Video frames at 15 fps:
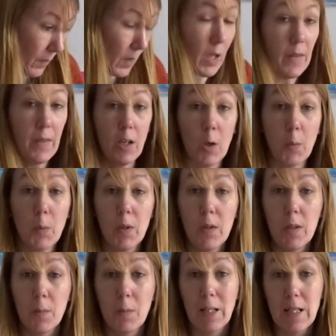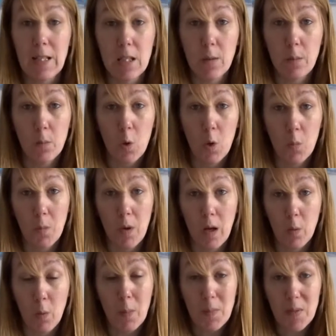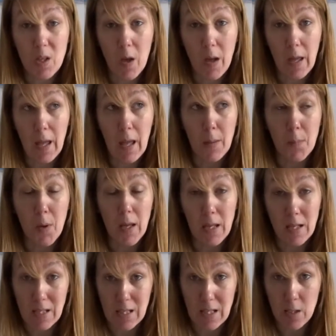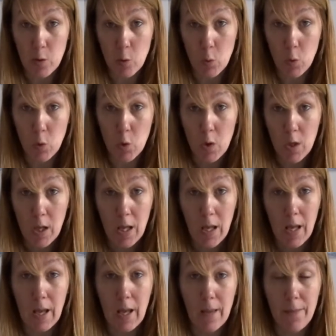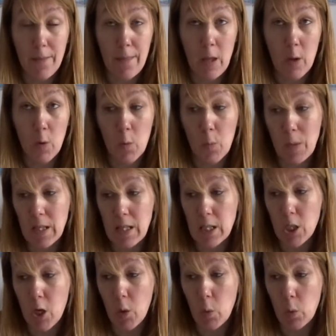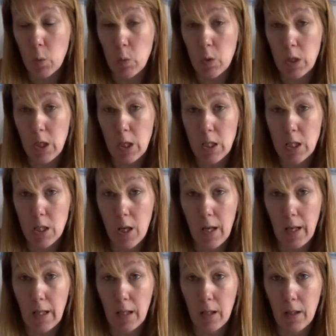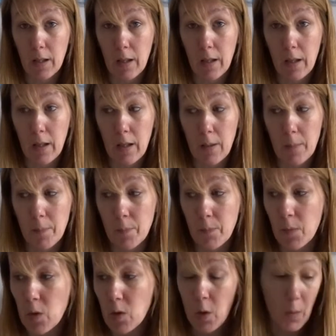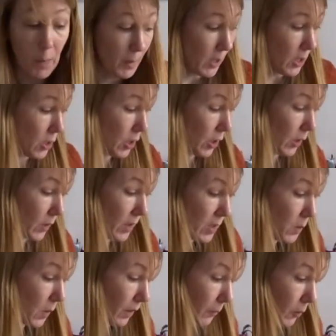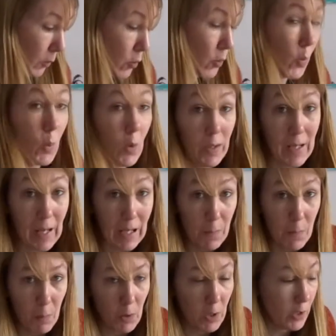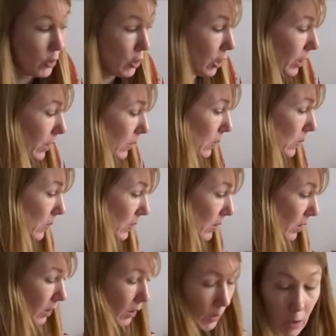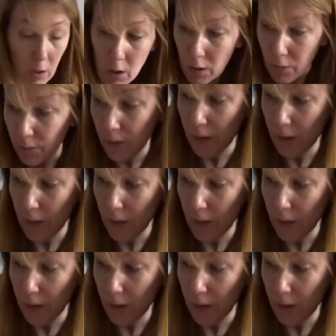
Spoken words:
and then I'll put them, list them on my website and my Etsy store, and they'll be sold as like, so I'm going to do, this one I'm not sure what name I'm going to choose for